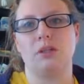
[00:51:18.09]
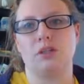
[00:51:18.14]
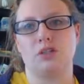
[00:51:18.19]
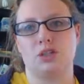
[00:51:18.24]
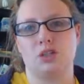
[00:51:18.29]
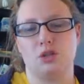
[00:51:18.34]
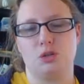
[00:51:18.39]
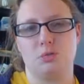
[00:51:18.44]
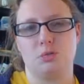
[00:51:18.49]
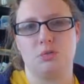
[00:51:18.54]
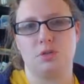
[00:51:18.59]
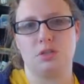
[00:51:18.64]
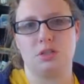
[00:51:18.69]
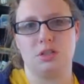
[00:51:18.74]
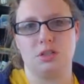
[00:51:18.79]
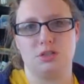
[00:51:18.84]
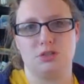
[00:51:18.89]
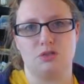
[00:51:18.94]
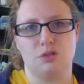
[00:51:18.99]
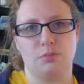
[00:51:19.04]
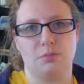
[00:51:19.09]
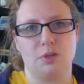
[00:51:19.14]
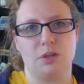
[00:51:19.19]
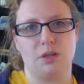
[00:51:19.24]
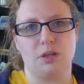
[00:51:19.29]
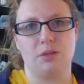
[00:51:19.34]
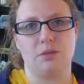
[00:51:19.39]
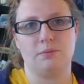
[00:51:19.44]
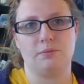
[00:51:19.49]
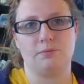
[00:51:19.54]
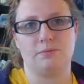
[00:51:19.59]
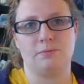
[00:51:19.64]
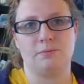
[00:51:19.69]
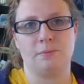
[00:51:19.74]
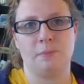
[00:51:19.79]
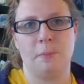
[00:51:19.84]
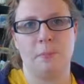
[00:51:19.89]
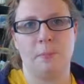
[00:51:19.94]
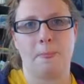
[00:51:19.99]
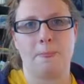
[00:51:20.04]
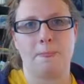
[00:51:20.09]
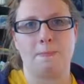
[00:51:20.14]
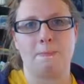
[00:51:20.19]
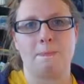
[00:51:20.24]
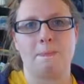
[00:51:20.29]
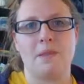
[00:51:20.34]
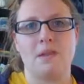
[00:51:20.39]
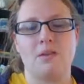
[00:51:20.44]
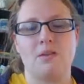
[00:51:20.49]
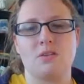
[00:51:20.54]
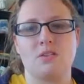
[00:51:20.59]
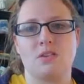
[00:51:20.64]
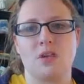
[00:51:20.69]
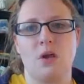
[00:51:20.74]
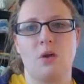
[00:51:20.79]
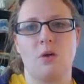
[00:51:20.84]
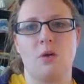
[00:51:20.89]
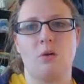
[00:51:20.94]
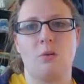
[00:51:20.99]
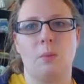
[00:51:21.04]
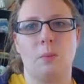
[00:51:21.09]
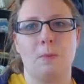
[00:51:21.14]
distributed. So